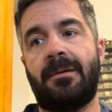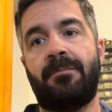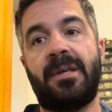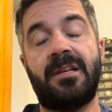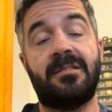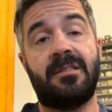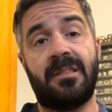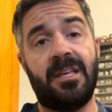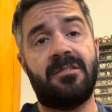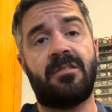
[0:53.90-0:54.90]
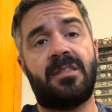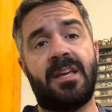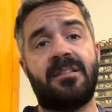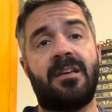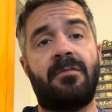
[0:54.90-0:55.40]
Because these are
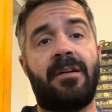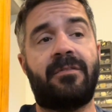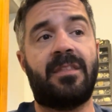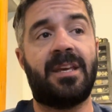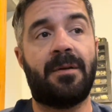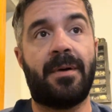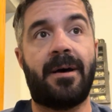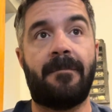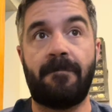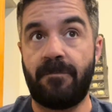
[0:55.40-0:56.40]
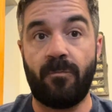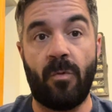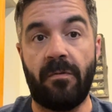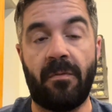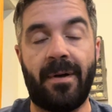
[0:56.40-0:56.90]
things that we have to think about
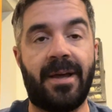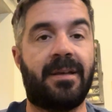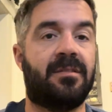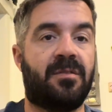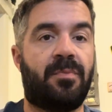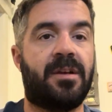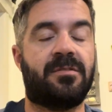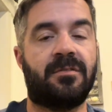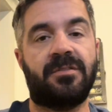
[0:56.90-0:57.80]
when we're buying a suppressor,